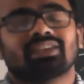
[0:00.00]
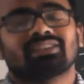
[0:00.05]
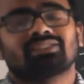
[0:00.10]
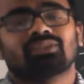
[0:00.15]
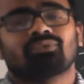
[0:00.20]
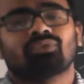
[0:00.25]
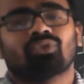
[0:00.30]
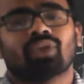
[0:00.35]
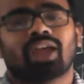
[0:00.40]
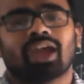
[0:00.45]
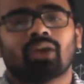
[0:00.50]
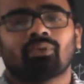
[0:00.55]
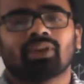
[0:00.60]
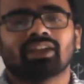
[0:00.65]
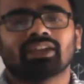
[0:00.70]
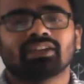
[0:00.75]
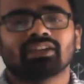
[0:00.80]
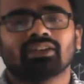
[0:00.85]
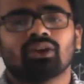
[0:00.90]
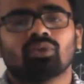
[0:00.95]
If you have
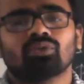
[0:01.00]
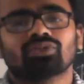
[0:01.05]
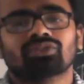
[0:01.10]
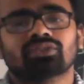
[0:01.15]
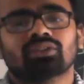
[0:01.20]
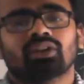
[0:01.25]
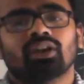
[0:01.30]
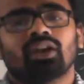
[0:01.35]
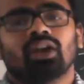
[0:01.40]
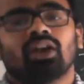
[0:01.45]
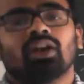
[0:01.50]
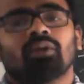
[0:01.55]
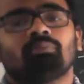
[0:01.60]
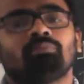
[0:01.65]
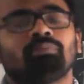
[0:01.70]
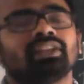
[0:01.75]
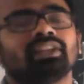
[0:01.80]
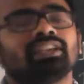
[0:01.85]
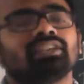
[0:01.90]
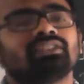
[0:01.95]
any doubts,
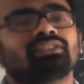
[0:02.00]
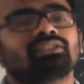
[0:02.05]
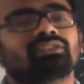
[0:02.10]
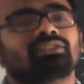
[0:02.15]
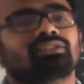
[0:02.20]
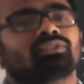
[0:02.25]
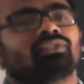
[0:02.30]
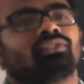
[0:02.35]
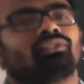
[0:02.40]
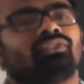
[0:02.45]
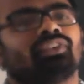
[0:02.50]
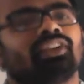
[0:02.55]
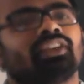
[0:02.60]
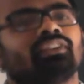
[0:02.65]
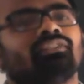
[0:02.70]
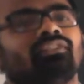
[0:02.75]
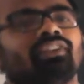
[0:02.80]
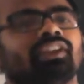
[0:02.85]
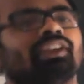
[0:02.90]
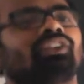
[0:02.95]
please feel
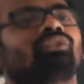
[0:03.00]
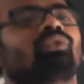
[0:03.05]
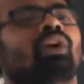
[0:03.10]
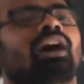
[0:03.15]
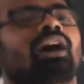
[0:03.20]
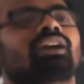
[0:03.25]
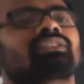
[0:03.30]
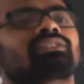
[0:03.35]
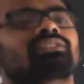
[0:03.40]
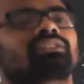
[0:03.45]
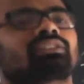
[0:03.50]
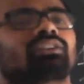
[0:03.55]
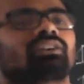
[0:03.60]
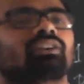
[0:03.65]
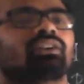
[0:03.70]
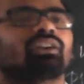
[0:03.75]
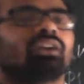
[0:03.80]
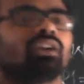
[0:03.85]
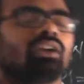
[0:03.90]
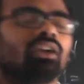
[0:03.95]
free to ask.
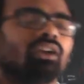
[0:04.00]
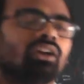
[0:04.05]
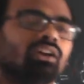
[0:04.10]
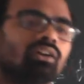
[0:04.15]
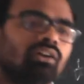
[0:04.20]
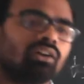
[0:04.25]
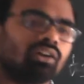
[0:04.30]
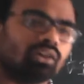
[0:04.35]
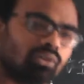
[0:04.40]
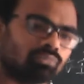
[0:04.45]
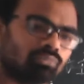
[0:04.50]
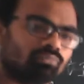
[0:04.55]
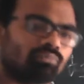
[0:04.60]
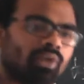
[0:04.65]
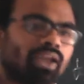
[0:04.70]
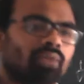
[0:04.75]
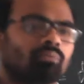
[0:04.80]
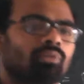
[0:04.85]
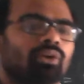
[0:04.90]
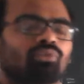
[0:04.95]
My
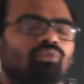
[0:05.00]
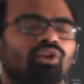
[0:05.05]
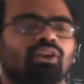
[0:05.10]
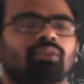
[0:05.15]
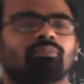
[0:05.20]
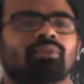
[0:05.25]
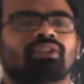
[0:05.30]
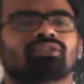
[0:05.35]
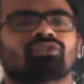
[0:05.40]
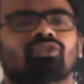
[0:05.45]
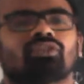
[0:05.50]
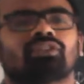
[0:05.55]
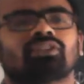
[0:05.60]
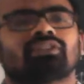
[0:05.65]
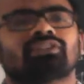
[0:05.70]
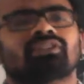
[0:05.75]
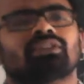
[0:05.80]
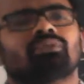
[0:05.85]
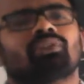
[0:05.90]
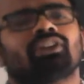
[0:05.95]
mobile number is already
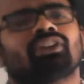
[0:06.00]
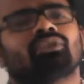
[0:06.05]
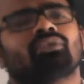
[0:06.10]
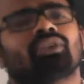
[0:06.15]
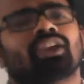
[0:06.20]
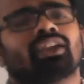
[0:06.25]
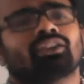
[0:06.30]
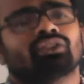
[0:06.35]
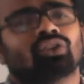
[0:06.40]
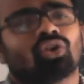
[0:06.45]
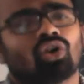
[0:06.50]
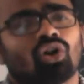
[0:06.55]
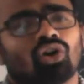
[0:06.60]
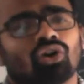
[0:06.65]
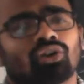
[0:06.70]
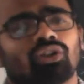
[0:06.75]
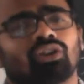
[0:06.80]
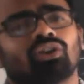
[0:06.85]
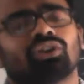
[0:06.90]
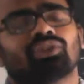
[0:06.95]
given. You can
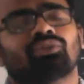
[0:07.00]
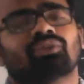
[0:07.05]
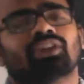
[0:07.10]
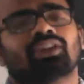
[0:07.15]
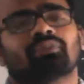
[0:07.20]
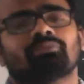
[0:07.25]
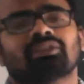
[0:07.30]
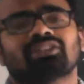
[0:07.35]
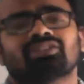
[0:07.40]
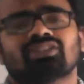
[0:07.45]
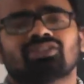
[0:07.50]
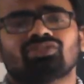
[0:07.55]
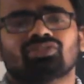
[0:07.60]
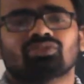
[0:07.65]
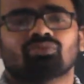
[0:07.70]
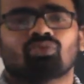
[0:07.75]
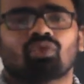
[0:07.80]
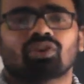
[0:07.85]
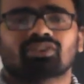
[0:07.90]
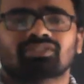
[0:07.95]
call or you can message in
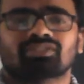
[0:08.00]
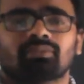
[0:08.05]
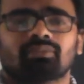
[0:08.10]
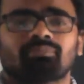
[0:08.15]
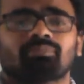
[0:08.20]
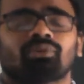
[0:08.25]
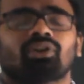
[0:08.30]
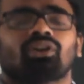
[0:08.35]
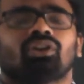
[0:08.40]
WhatsApp.